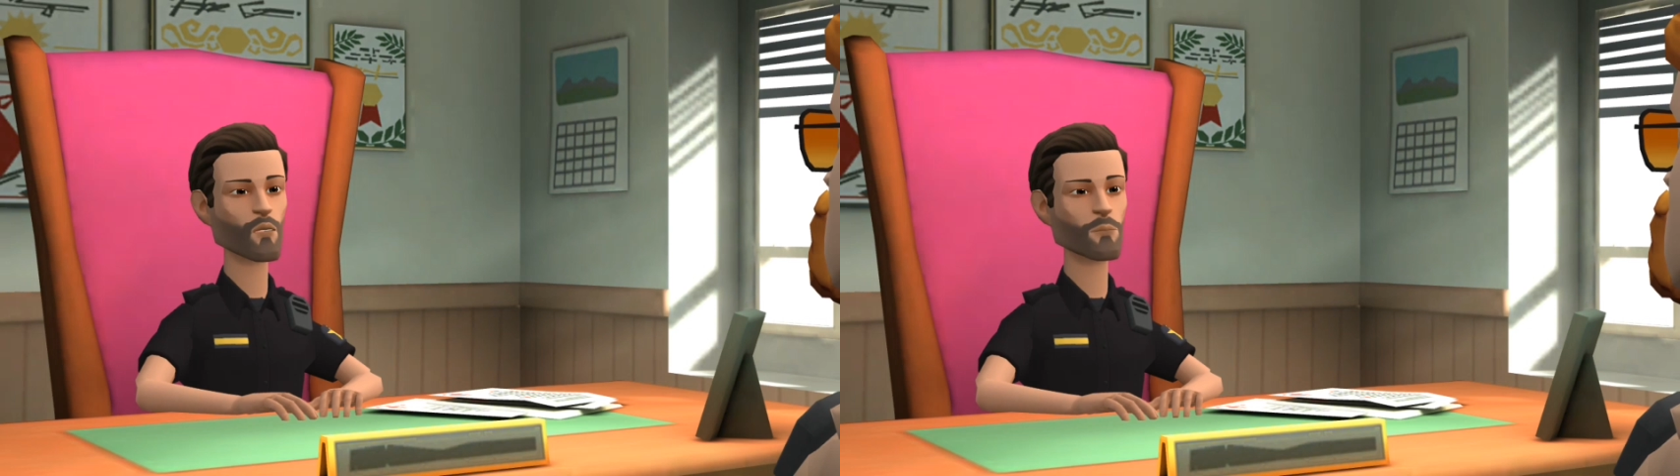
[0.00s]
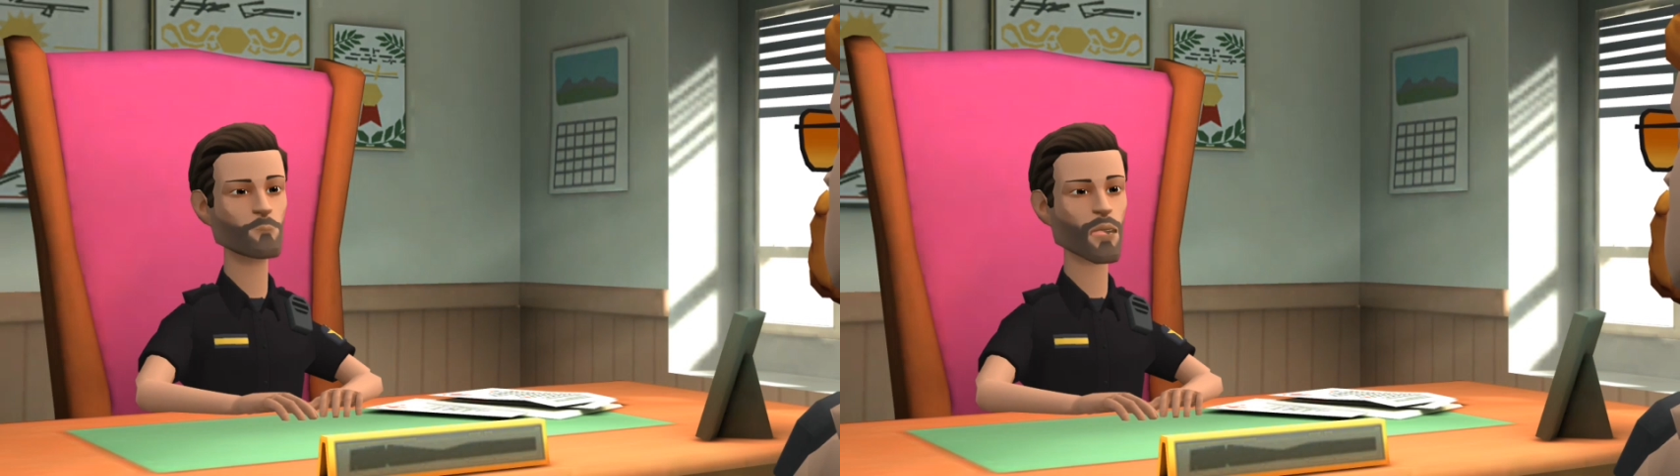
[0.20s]

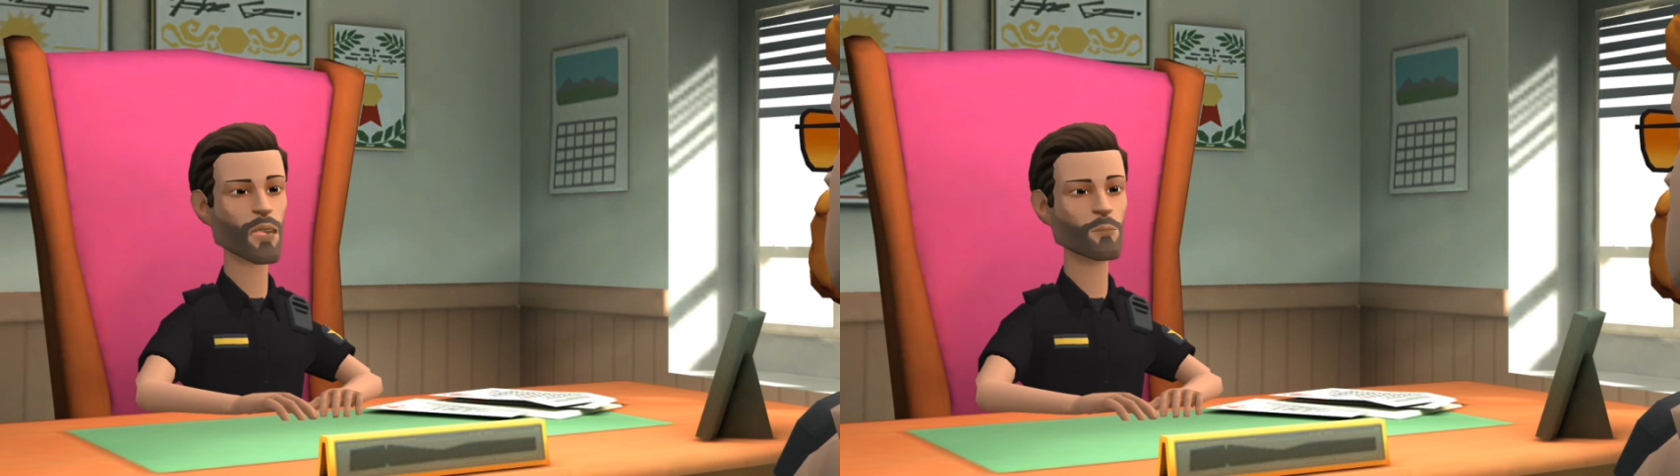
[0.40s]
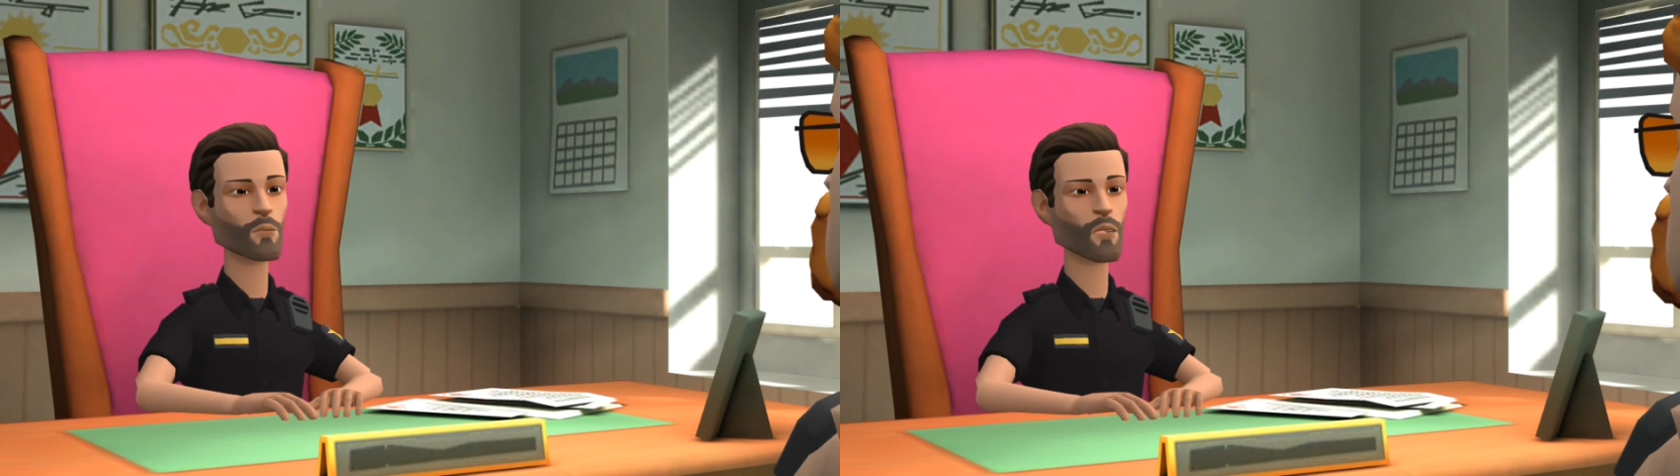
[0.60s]
store
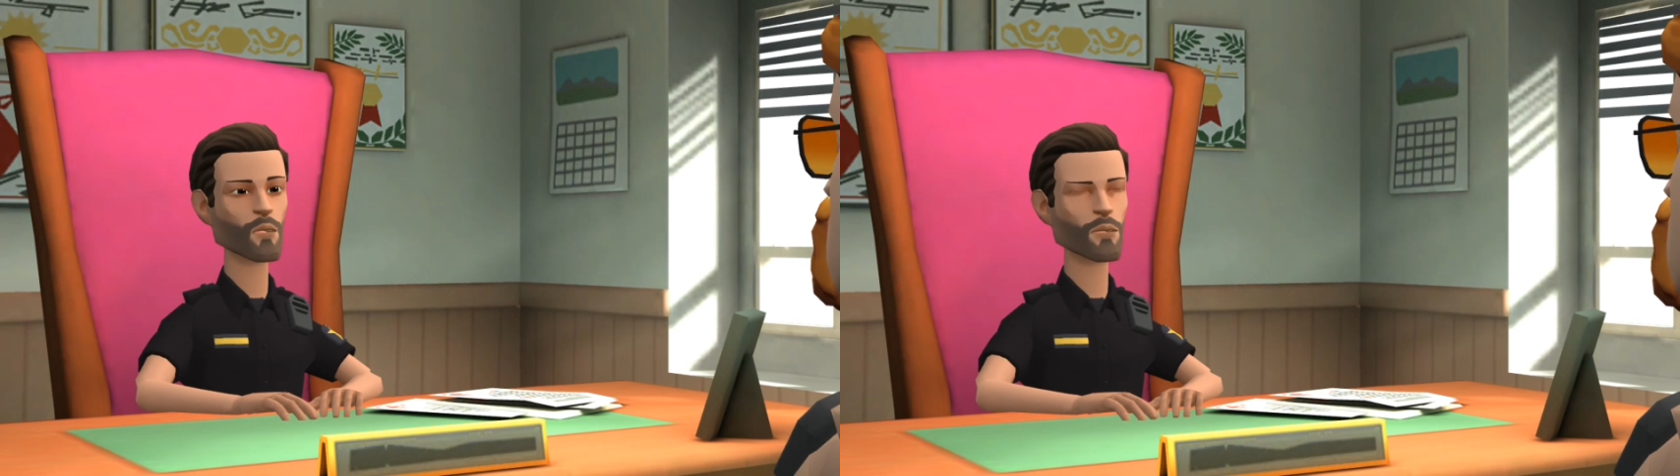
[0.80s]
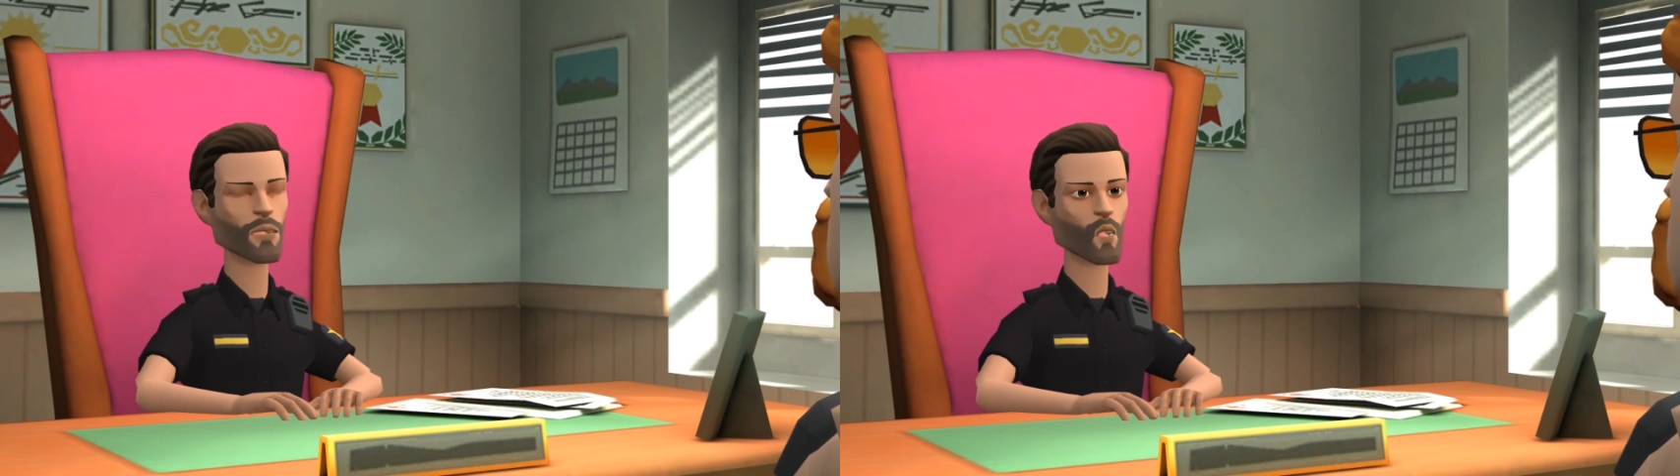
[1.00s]
that
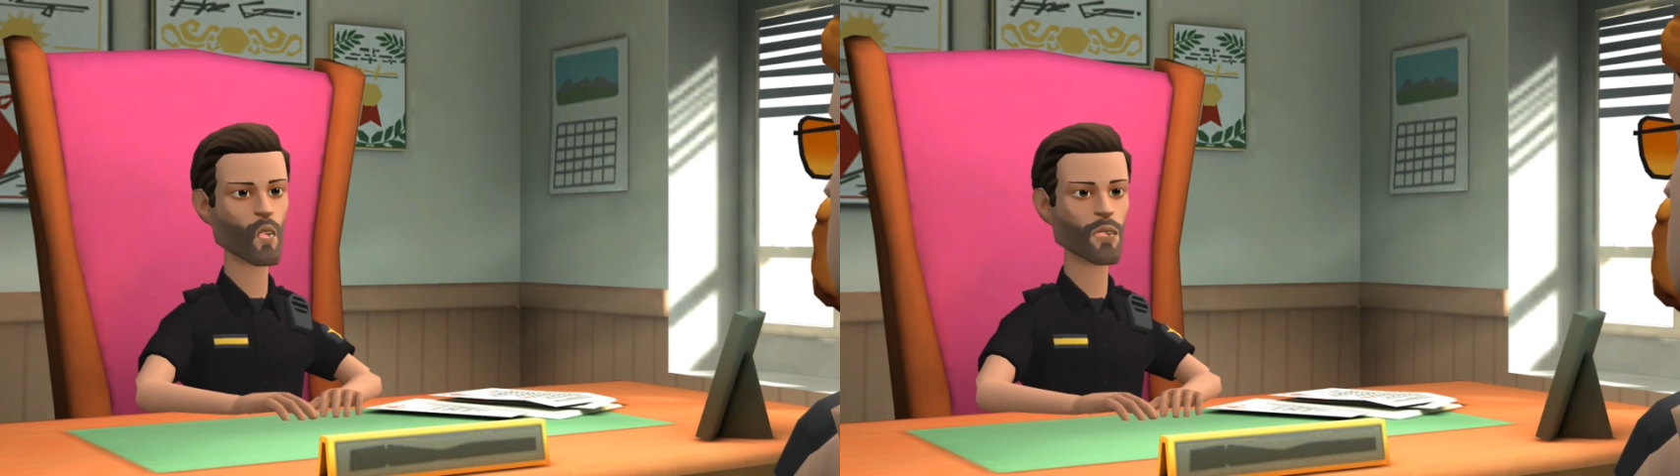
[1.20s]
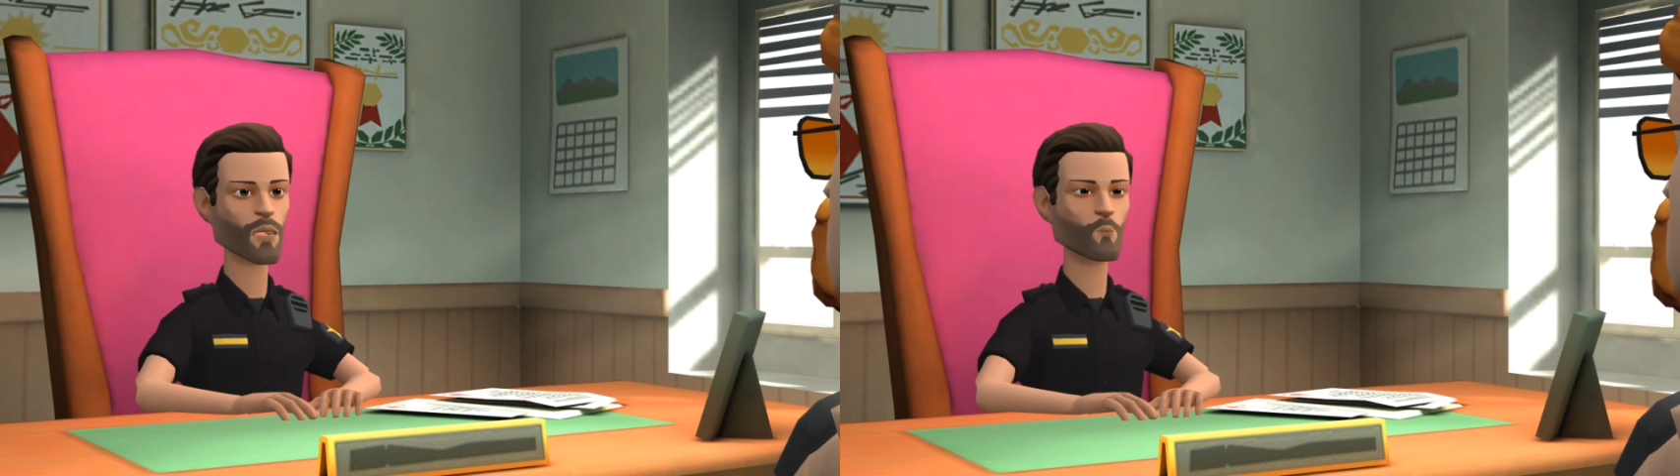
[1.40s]
recorded the
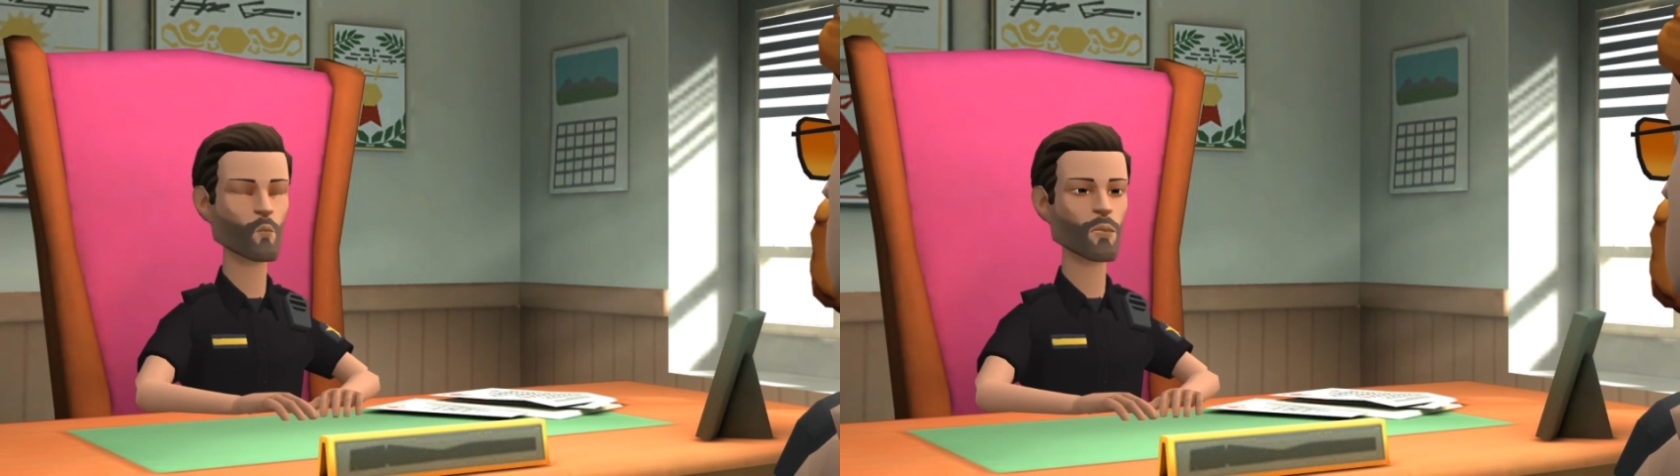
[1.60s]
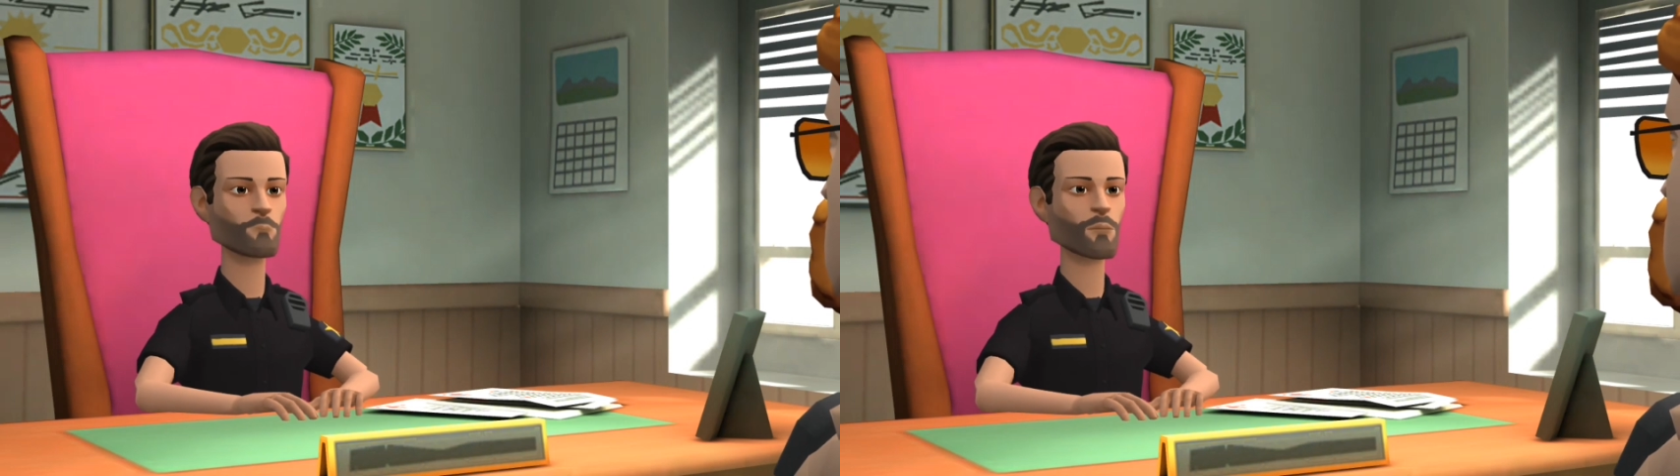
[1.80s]
whole
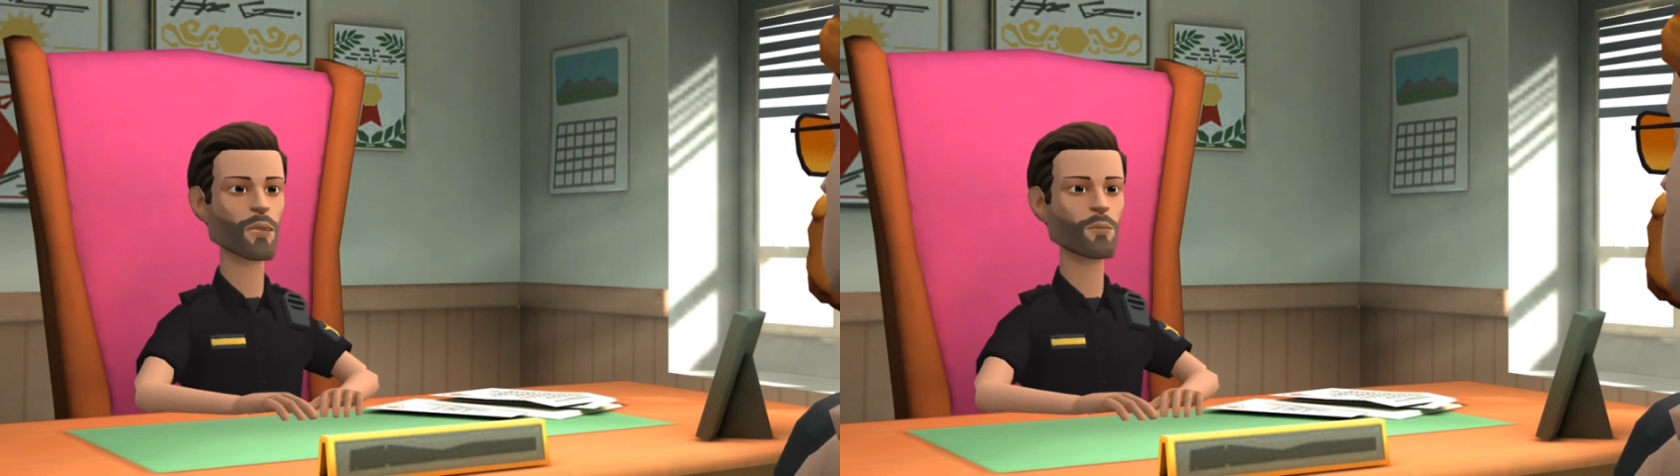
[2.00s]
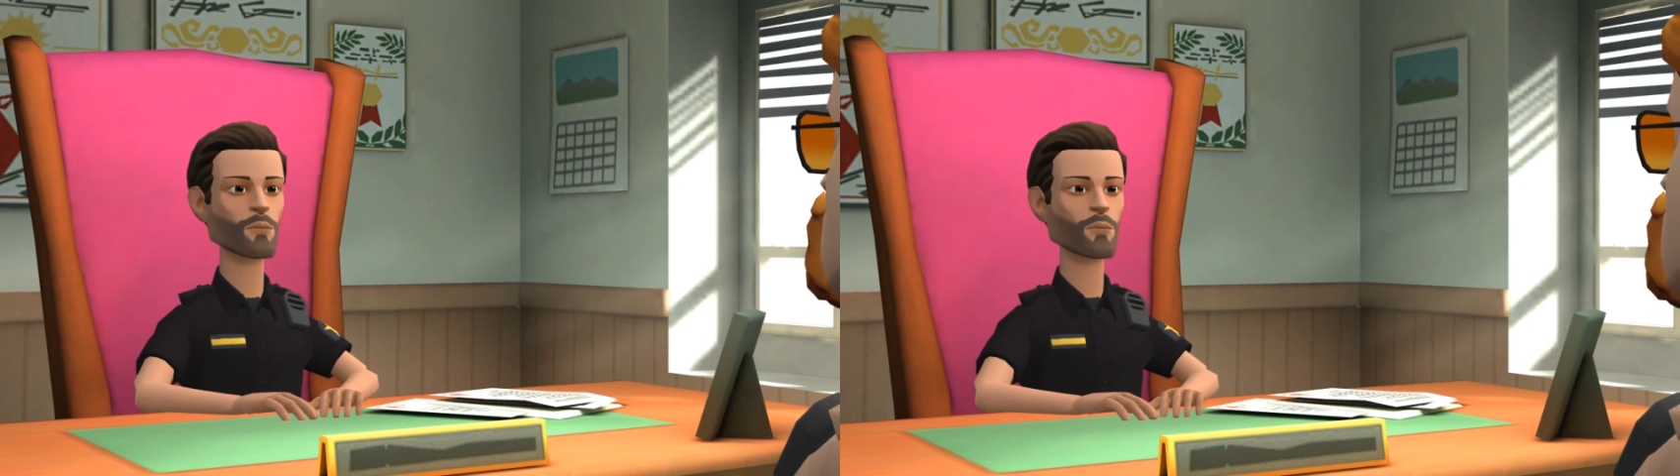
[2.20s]
conversation?